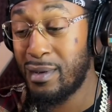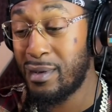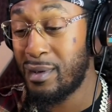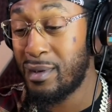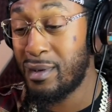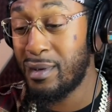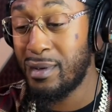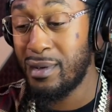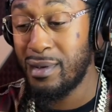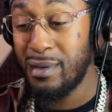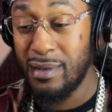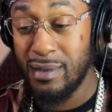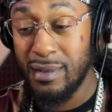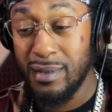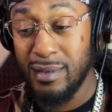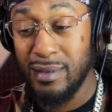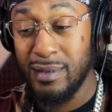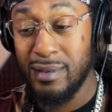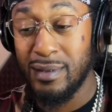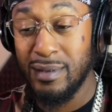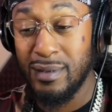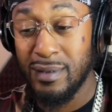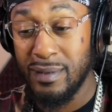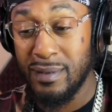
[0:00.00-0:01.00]
Into the
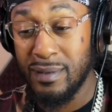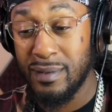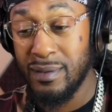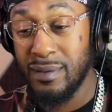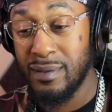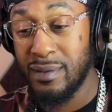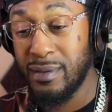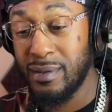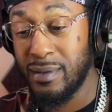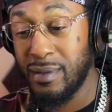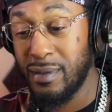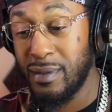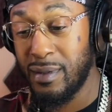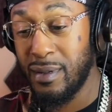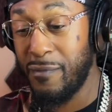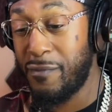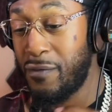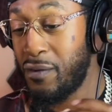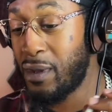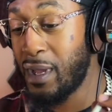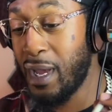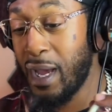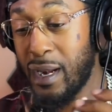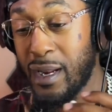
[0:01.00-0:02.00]
woods. Okay. If
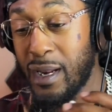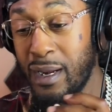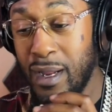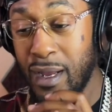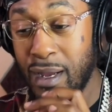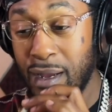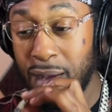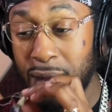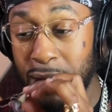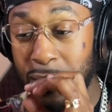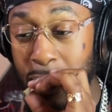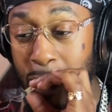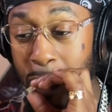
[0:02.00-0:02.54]
you got it out.